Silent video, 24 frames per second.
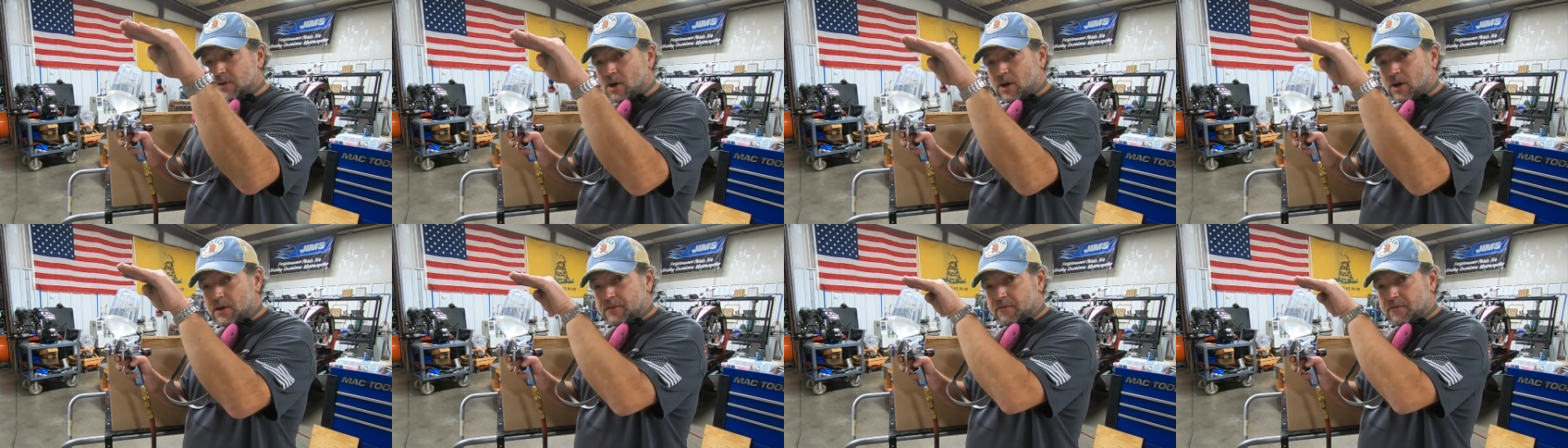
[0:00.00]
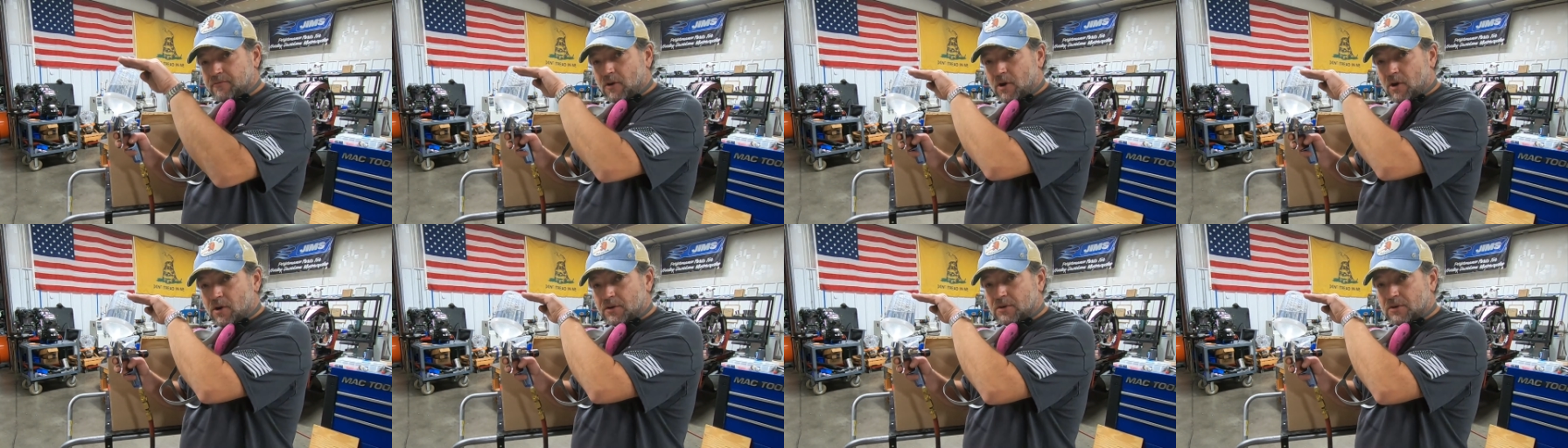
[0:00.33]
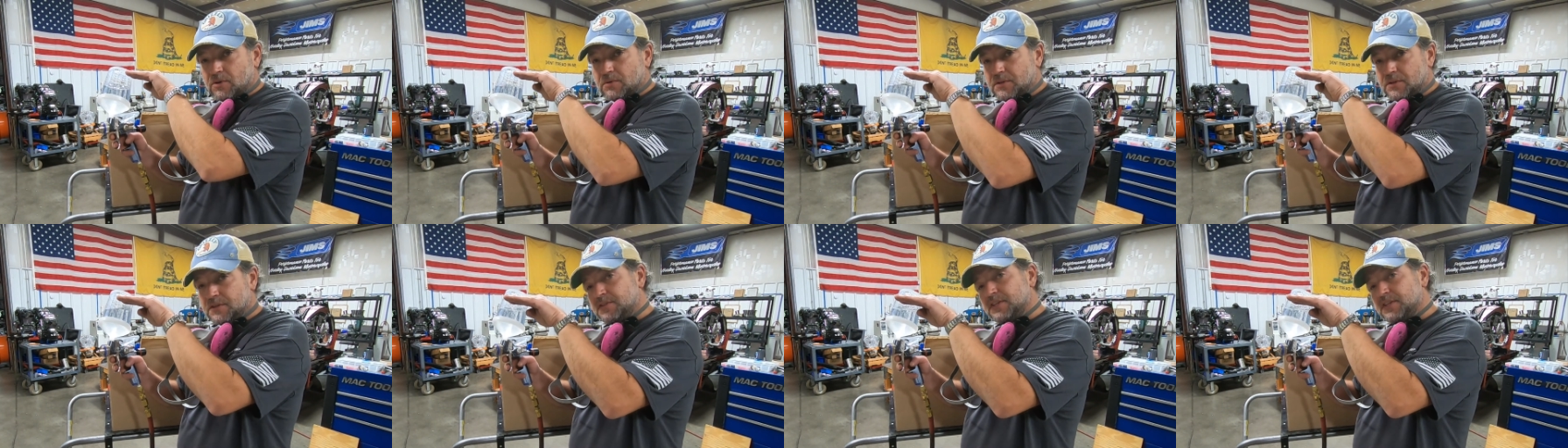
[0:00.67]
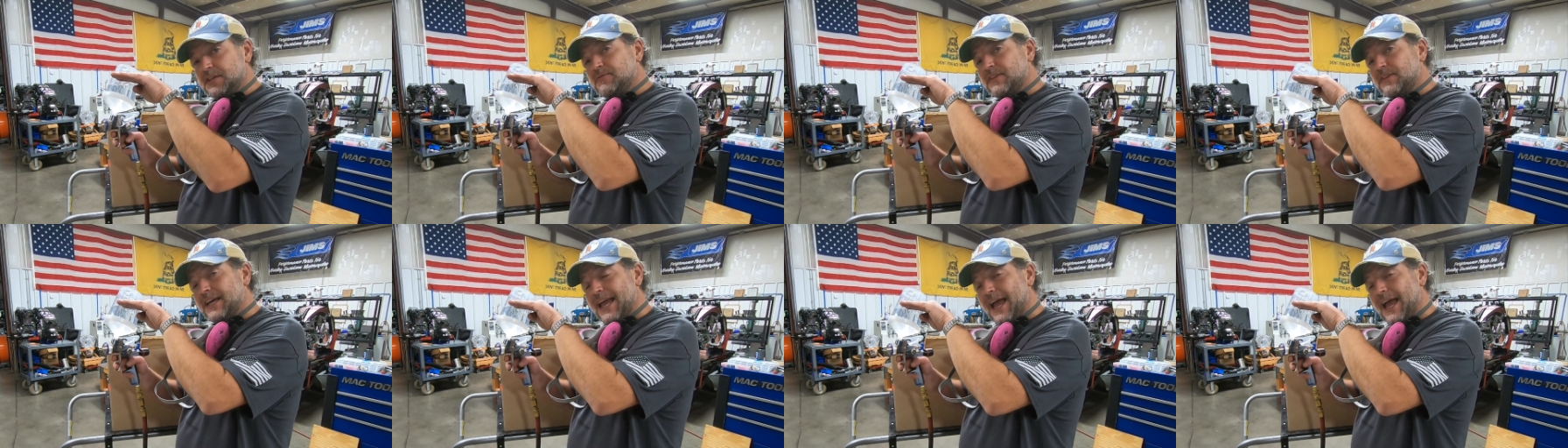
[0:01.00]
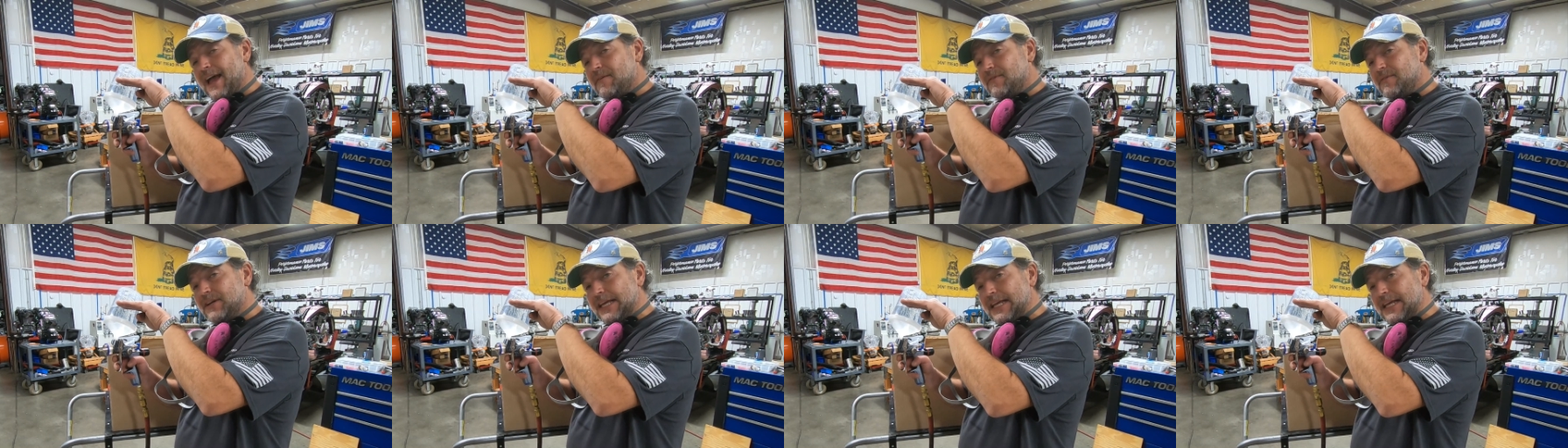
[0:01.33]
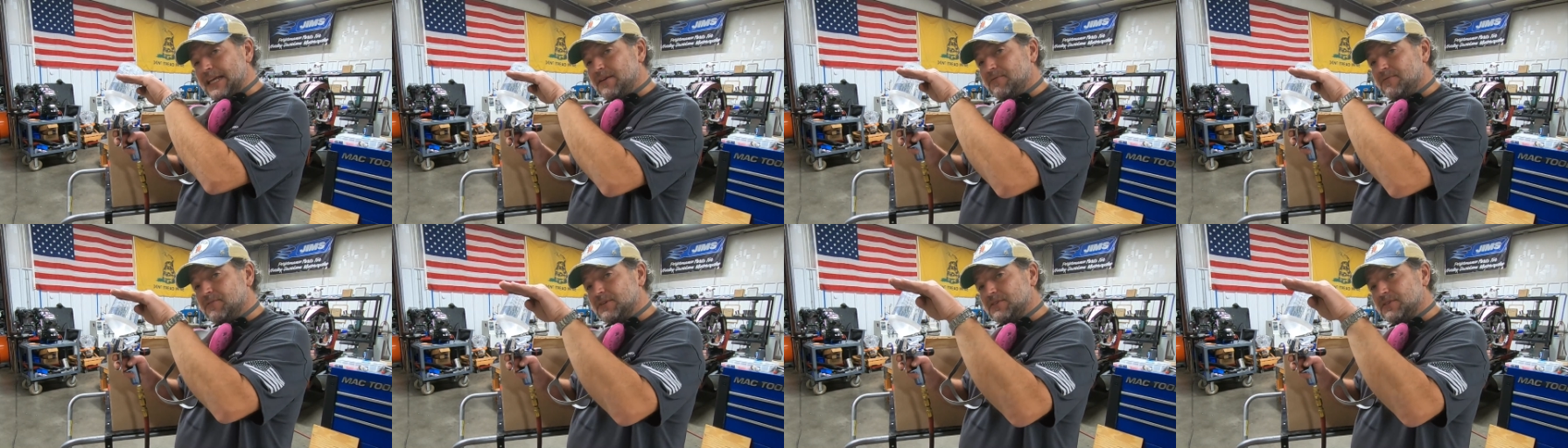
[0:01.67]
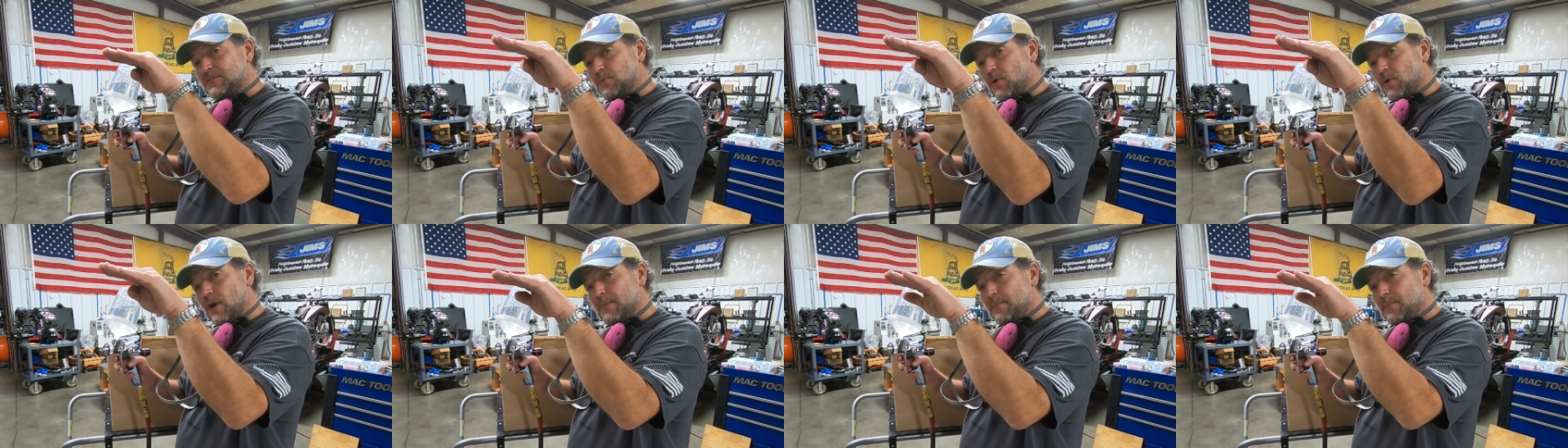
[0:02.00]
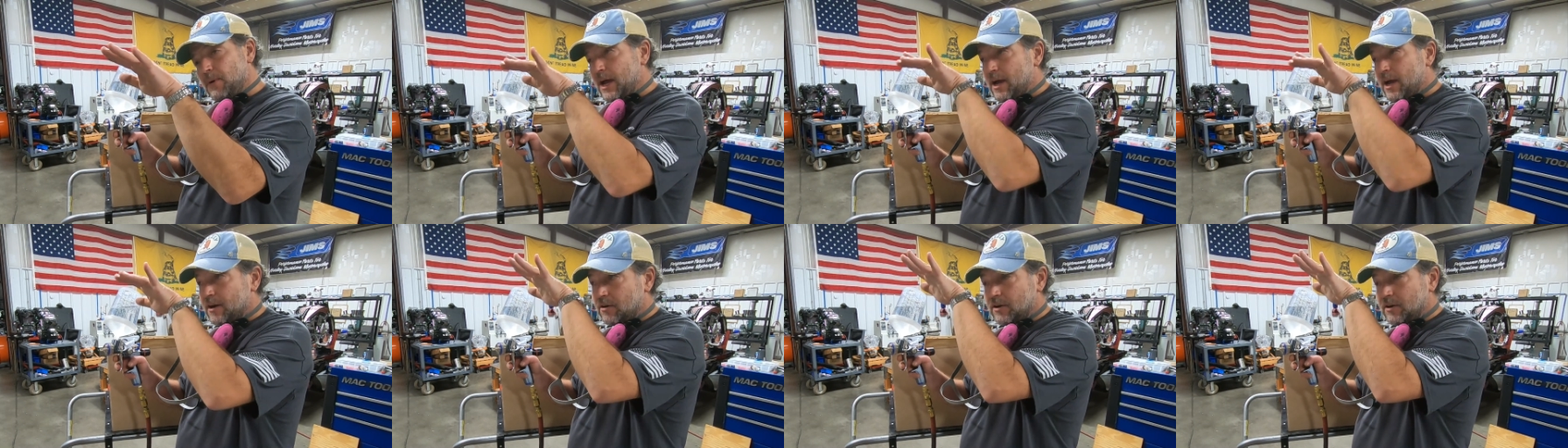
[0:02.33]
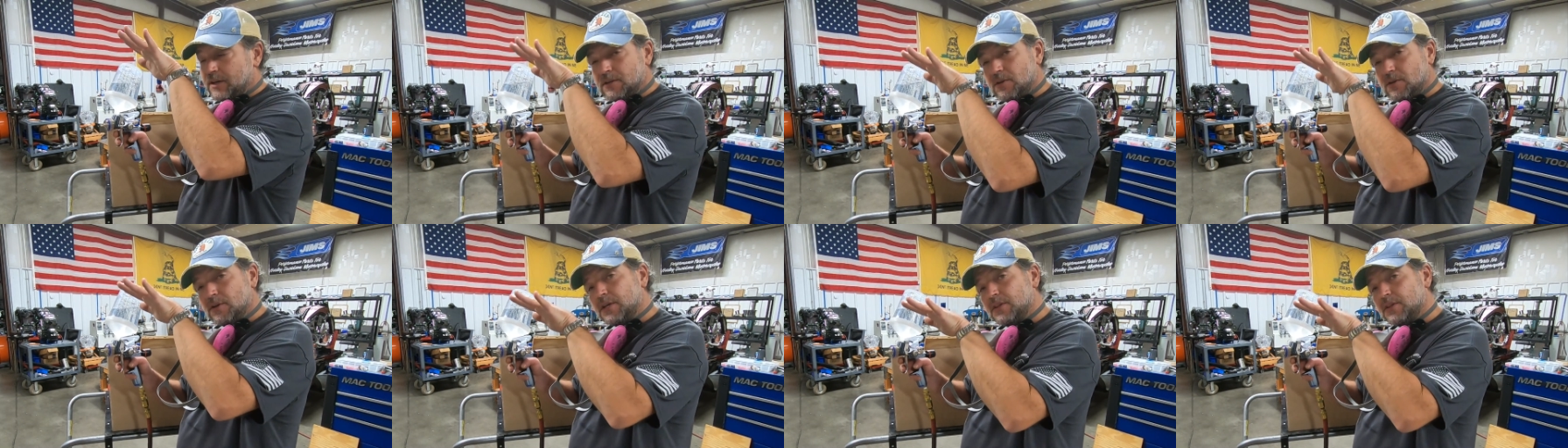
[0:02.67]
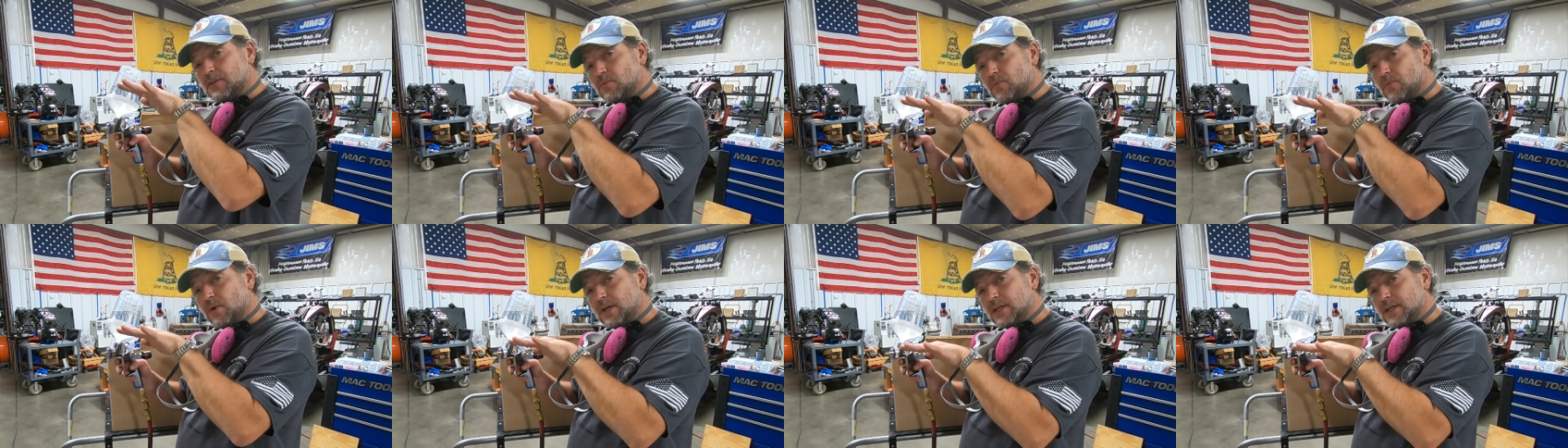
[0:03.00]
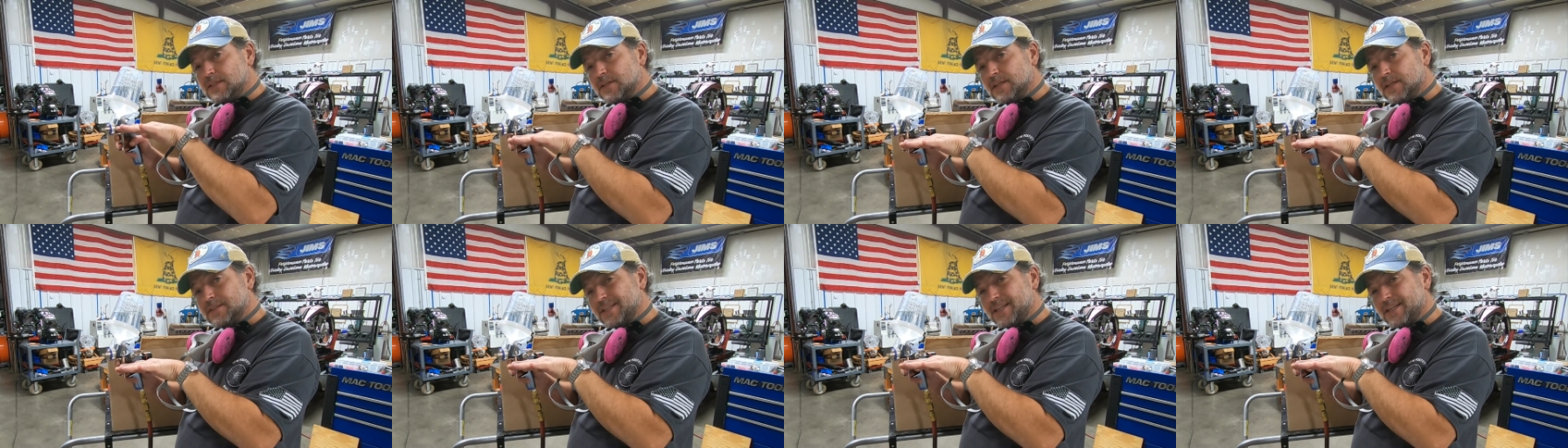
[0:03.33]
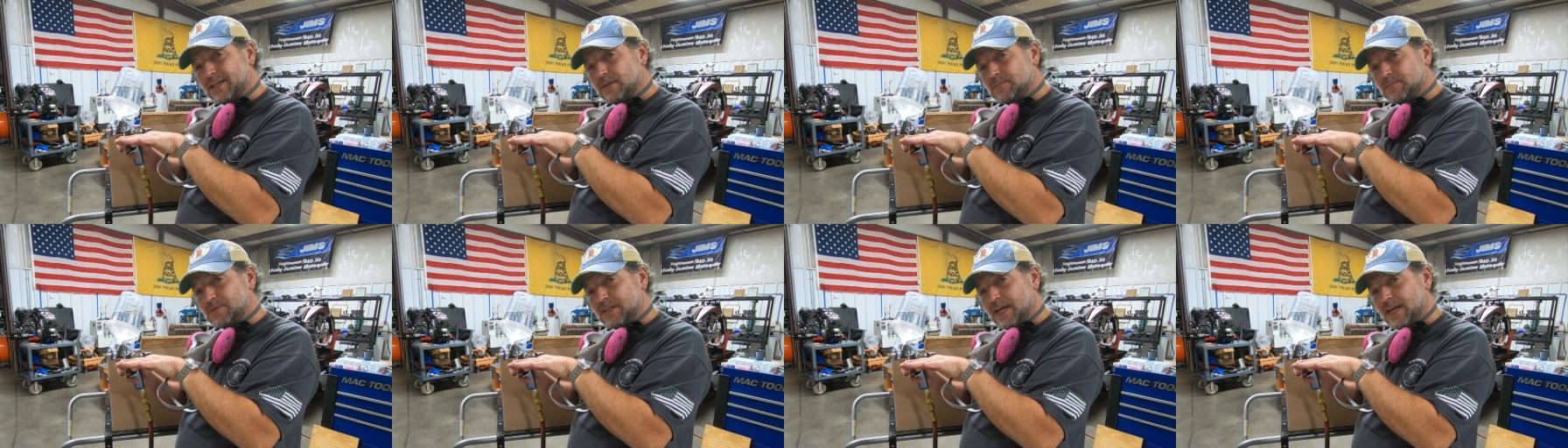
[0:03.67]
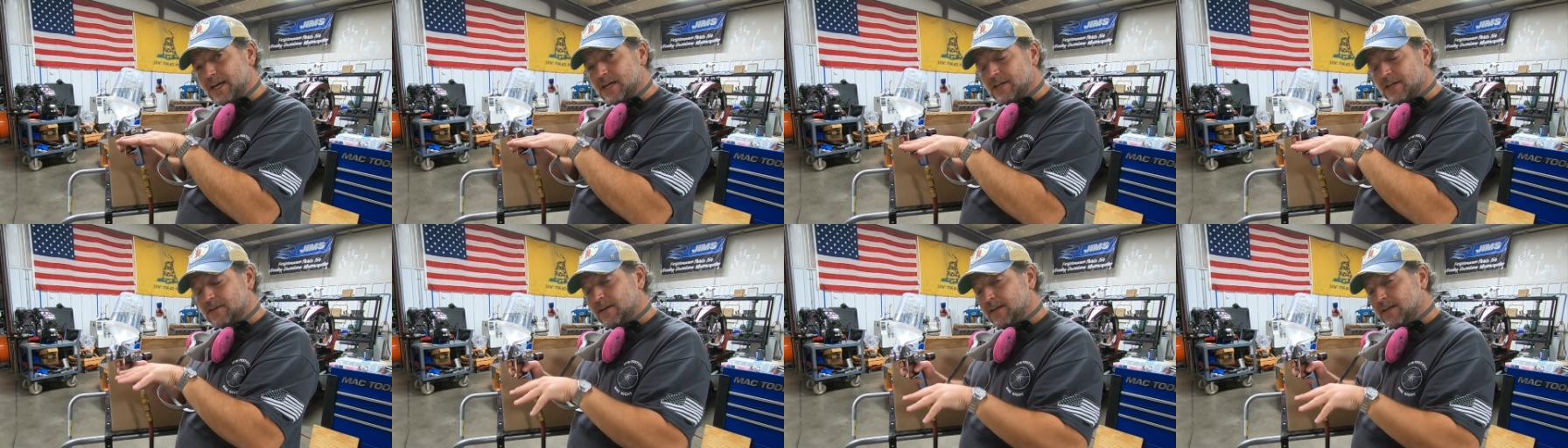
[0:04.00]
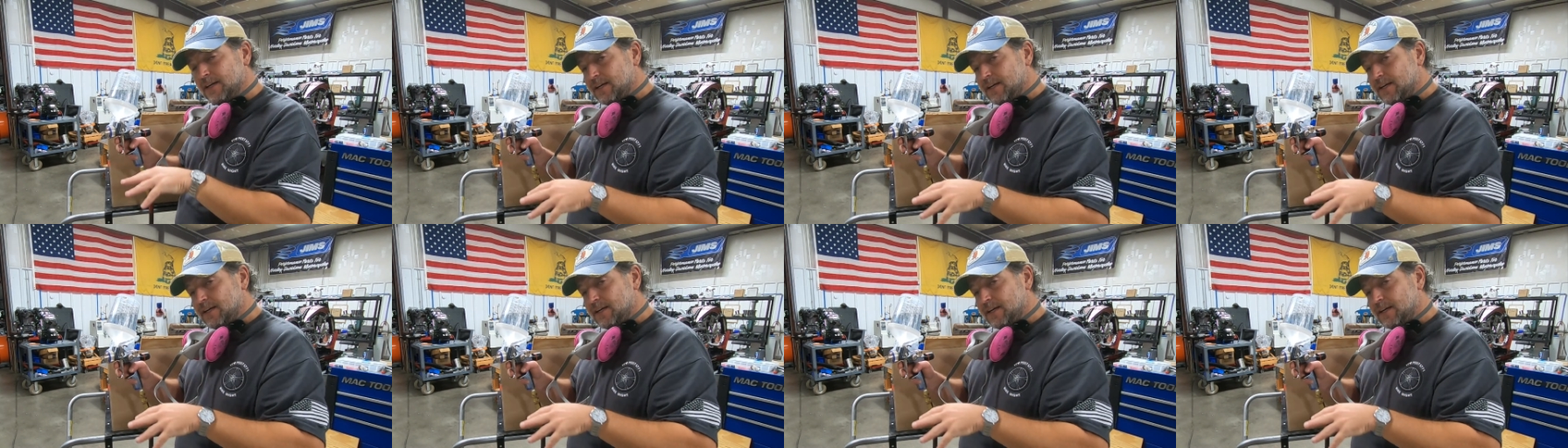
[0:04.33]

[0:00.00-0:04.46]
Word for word: on the vertical to see if they have an even spray pattern and look at the runs as it comes down.